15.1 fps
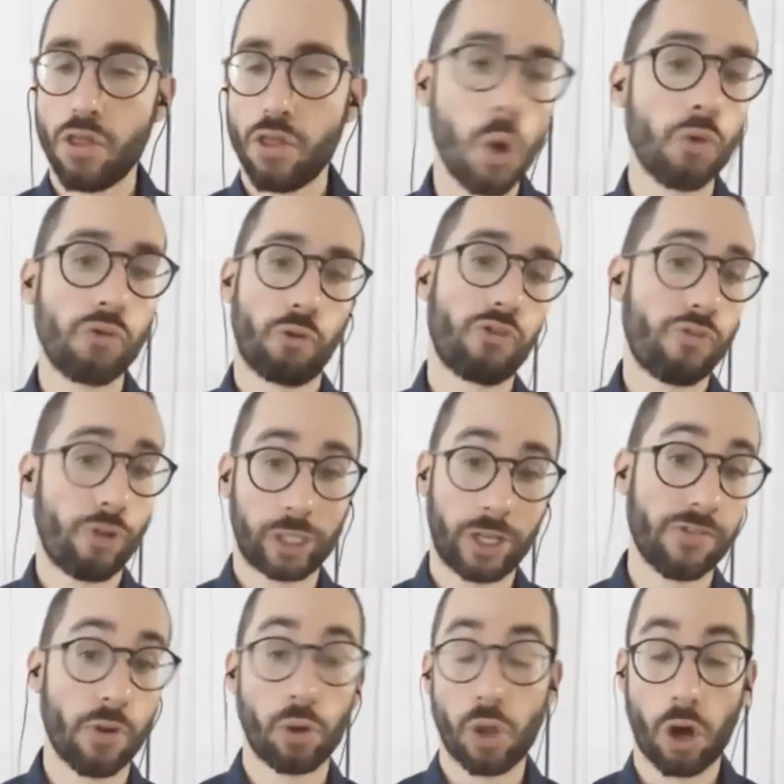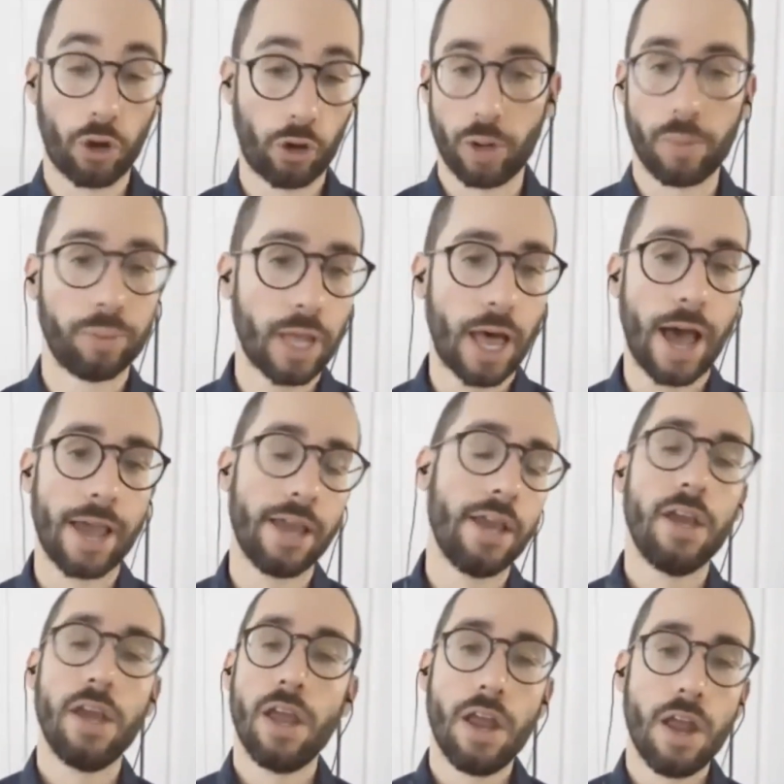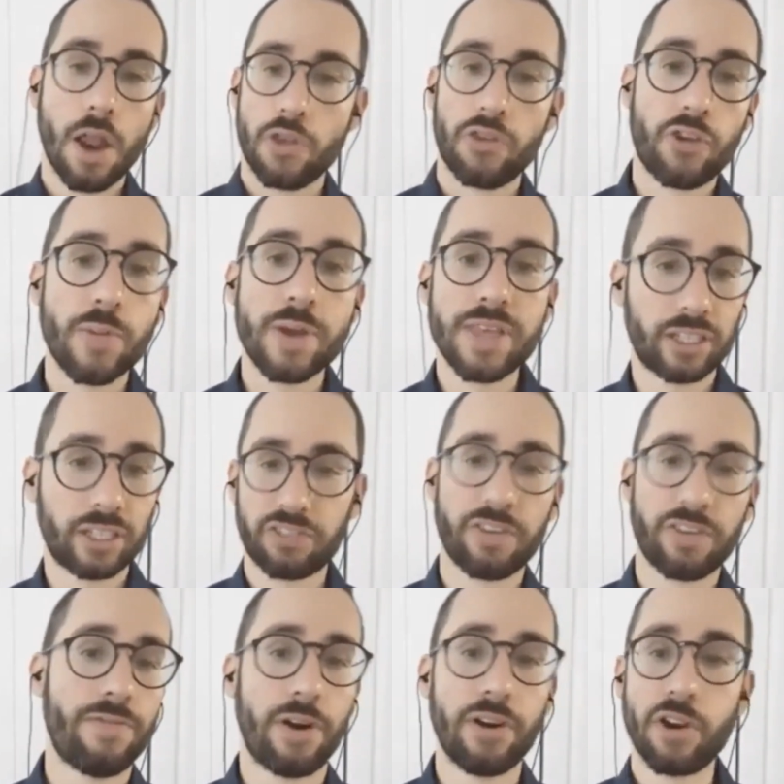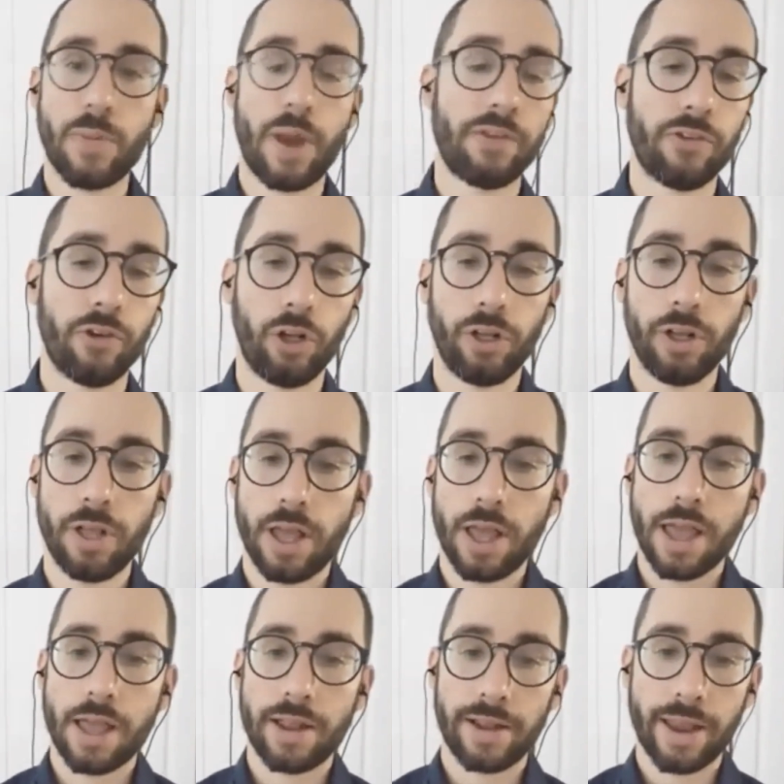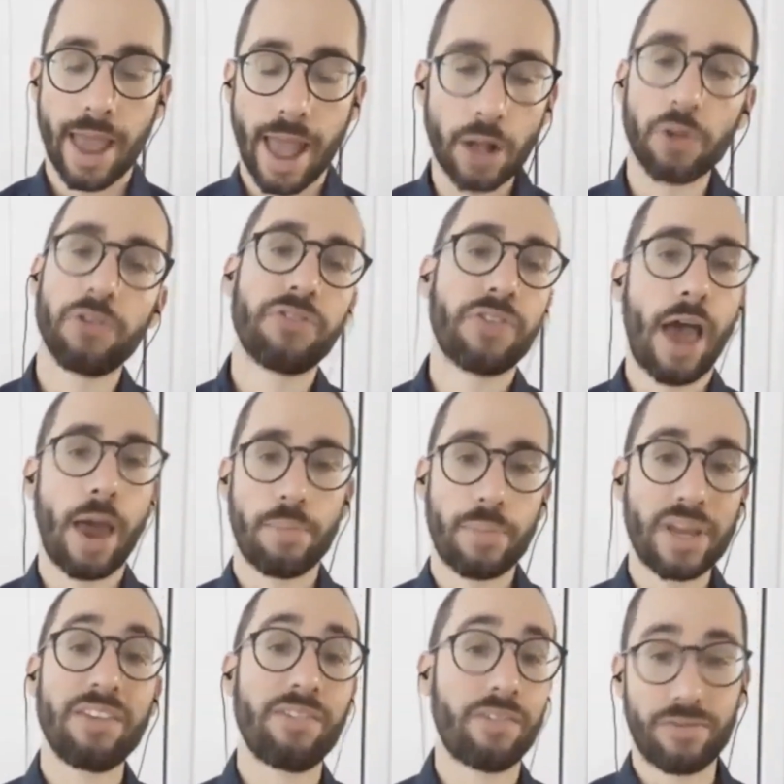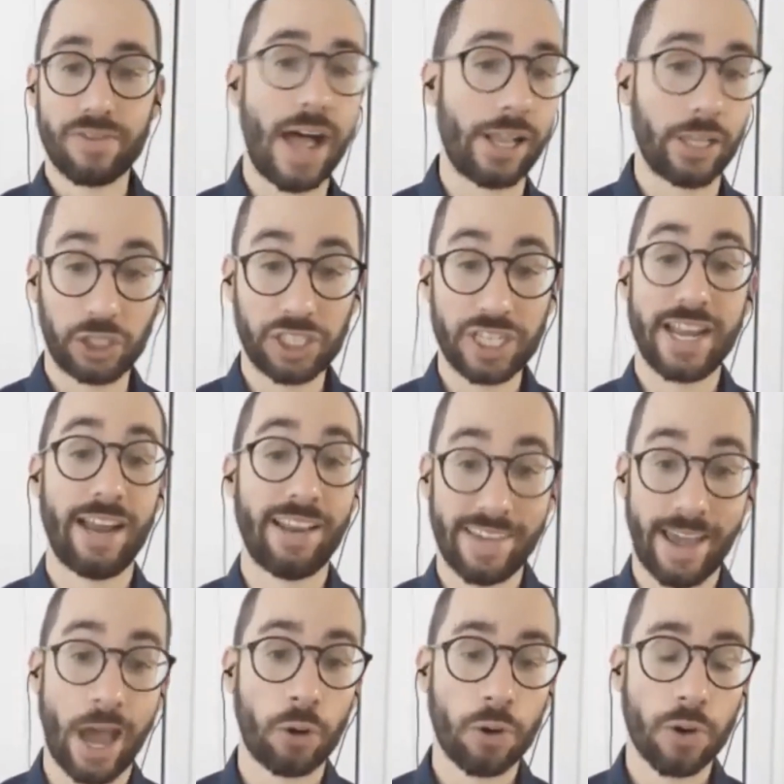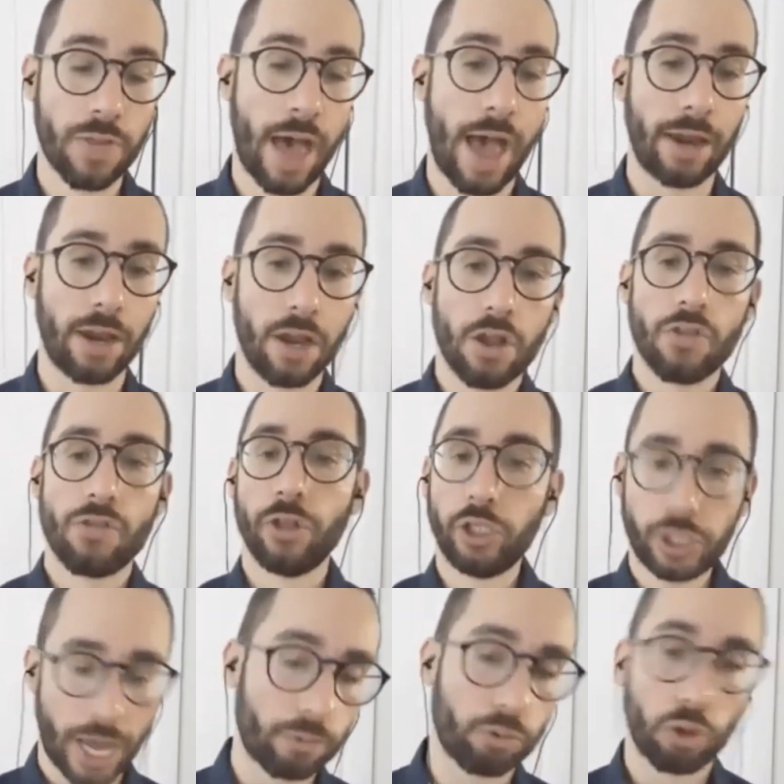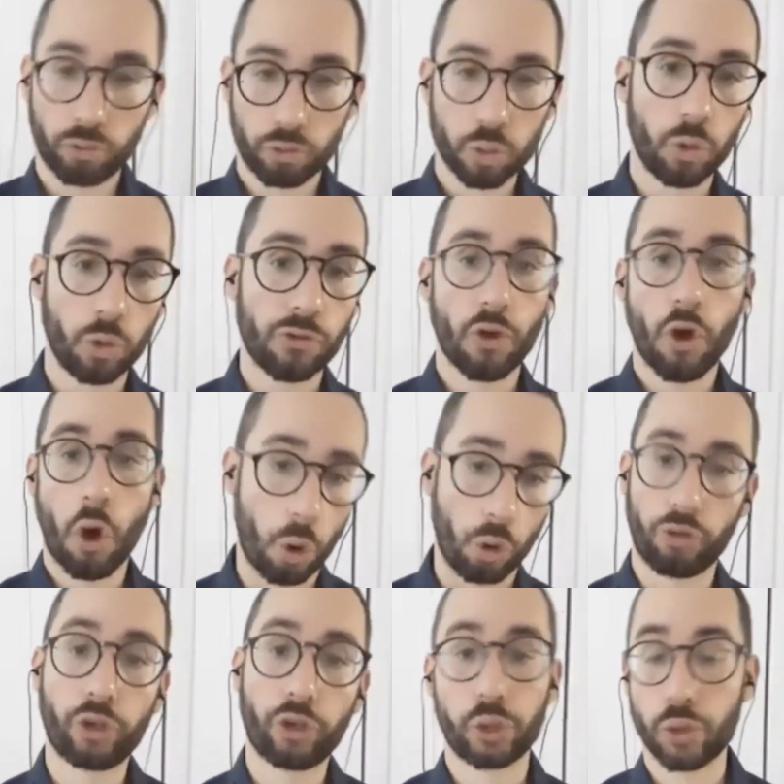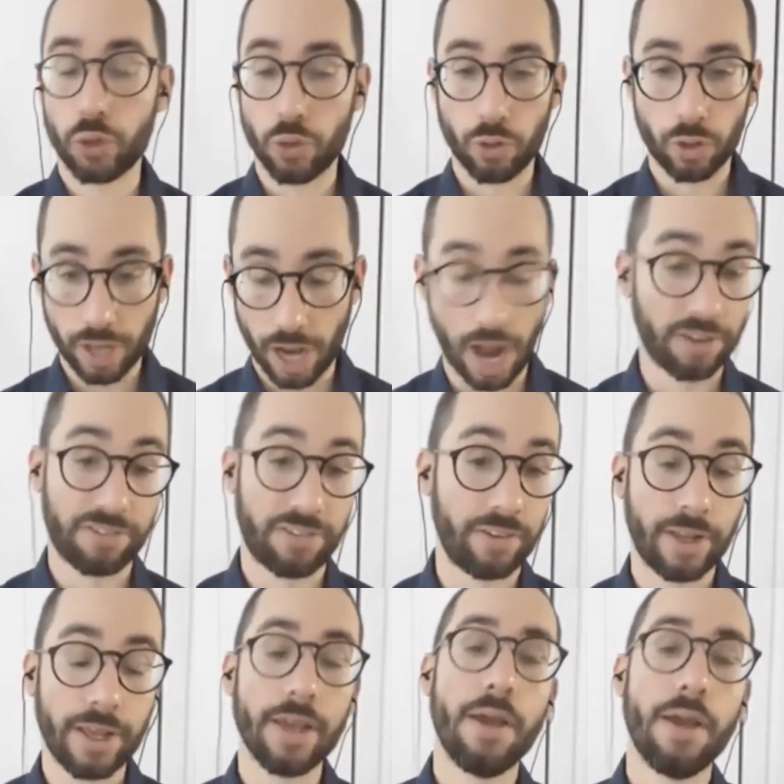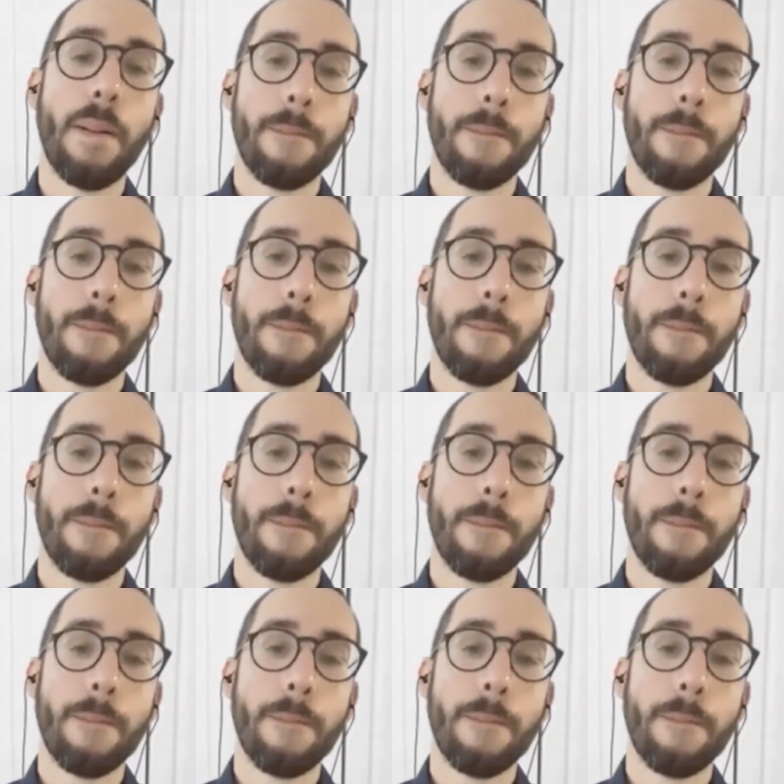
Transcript: those restrictions no longer apply to me that's just a fundamental lsat piece of knowledge to get down that the general rules hold true constantly